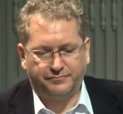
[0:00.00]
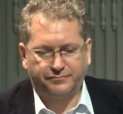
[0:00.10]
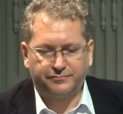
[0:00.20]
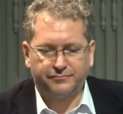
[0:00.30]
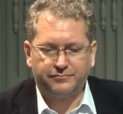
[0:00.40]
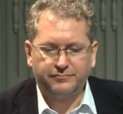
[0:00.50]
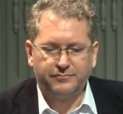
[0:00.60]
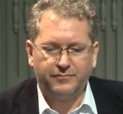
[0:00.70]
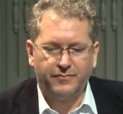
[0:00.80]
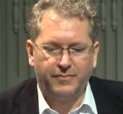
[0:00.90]

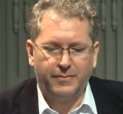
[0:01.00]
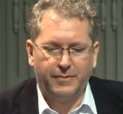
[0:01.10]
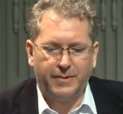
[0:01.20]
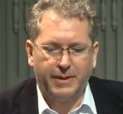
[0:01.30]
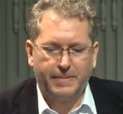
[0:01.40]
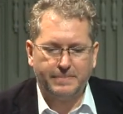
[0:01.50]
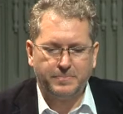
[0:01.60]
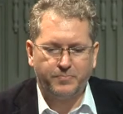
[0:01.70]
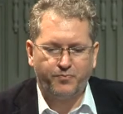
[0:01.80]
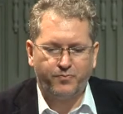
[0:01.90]

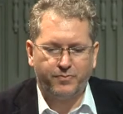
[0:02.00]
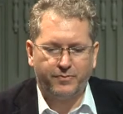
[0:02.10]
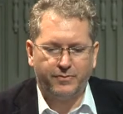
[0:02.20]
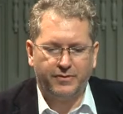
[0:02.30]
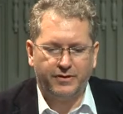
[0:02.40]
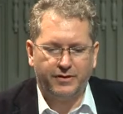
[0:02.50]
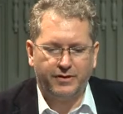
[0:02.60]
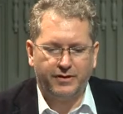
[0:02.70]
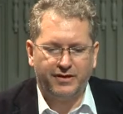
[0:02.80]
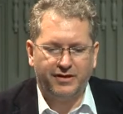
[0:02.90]

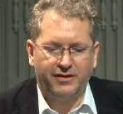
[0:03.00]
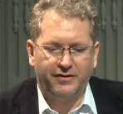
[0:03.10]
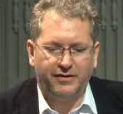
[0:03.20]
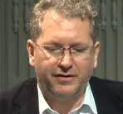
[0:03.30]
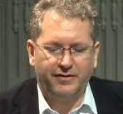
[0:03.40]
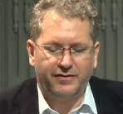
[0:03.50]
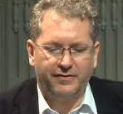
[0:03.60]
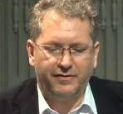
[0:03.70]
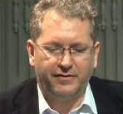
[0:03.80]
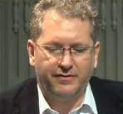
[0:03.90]

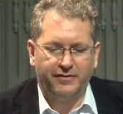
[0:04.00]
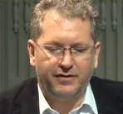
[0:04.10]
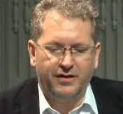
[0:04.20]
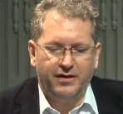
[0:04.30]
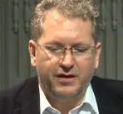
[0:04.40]
No one is speaking in this clip.